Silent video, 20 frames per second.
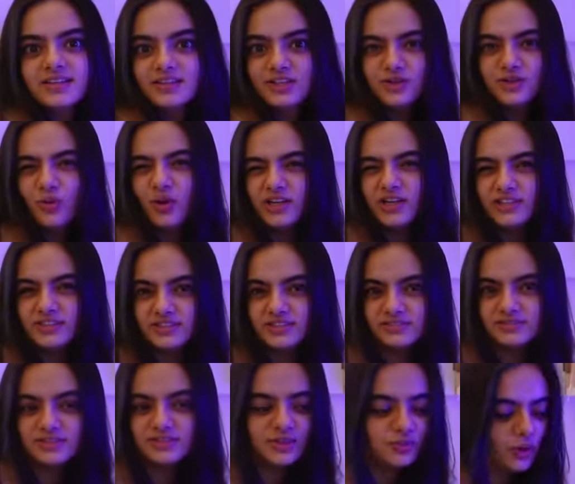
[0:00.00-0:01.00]
do you want to
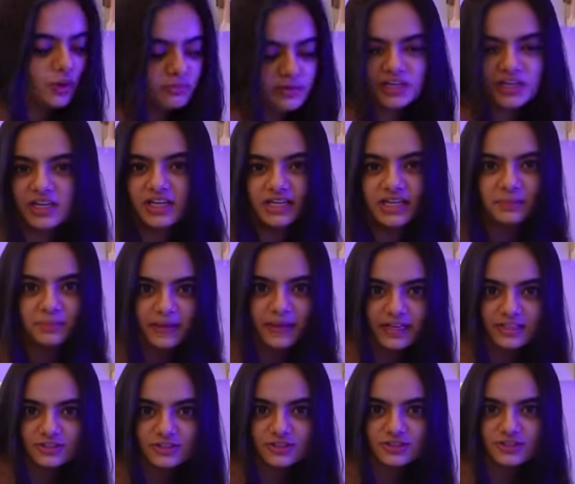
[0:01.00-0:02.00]
do you want me to read a
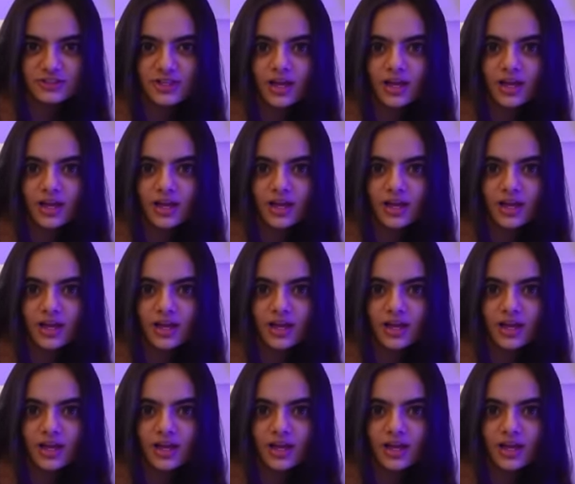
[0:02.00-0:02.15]
page